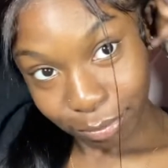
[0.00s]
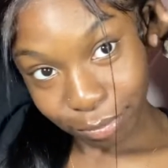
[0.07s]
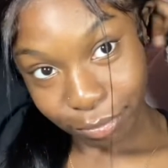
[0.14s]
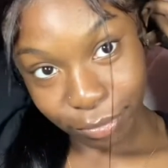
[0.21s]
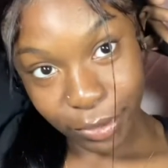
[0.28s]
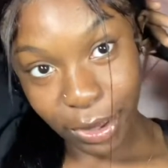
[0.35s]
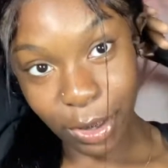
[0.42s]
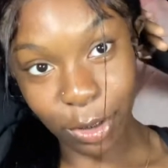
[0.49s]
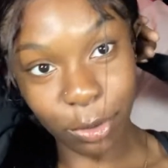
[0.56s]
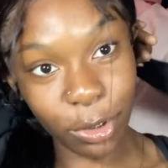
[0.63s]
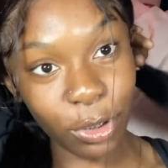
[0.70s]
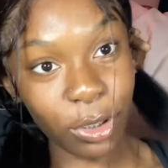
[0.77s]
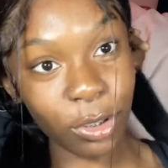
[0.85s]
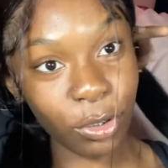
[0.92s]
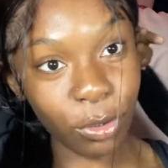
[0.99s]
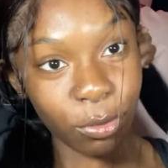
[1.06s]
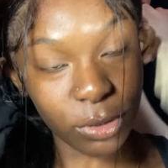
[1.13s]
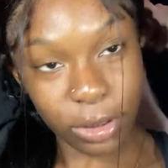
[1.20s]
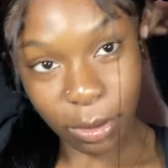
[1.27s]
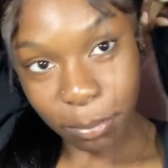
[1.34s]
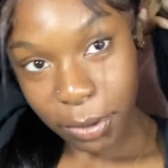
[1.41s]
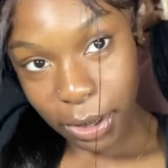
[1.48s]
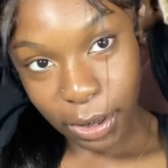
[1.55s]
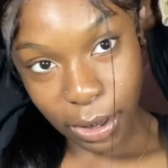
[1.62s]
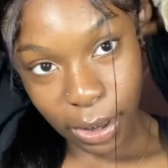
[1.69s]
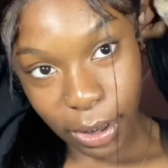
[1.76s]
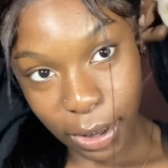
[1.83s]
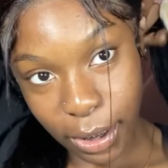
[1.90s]
you know, you could do something
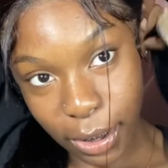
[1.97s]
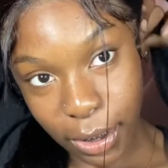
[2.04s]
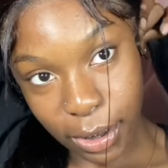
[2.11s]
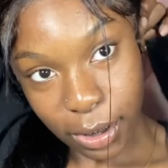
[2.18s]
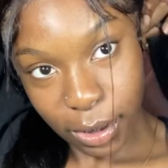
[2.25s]
like